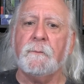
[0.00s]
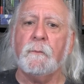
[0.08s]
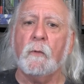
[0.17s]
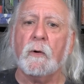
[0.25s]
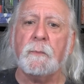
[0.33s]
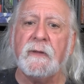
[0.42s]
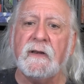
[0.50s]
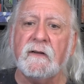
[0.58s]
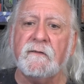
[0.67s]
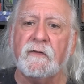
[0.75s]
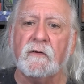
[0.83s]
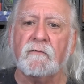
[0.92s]
more
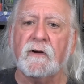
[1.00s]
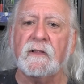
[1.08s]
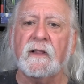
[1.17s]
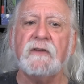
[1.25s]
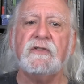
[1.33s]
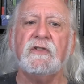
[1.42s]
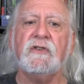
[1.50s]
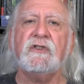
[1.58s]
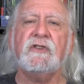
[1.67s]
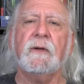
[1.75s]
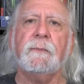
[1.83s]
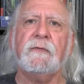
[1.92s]
meaningful
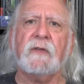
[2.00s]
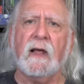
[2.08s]
relationships,